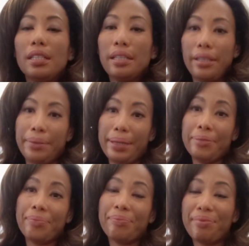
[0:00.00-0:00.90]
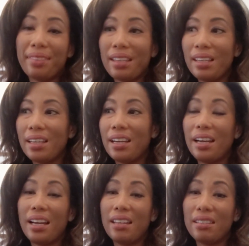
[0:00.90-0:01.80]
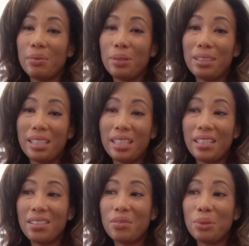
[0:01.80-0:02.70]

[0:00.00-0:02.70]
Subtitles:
Anyway, the one thing I